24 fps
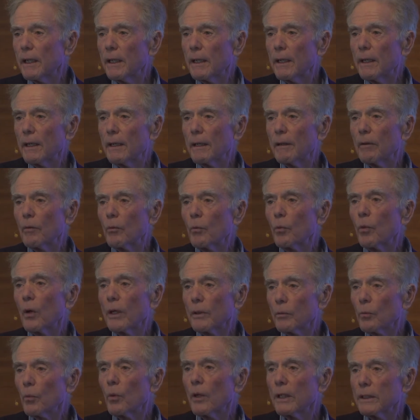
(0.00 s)
uh,
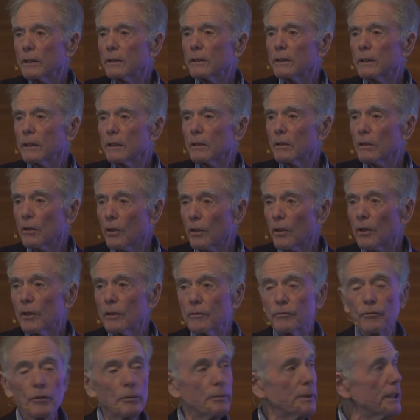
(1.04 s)
what one could learn
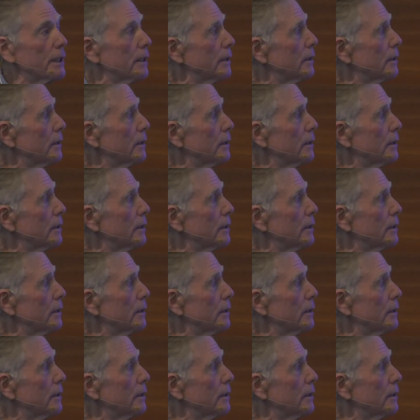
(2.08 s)
from an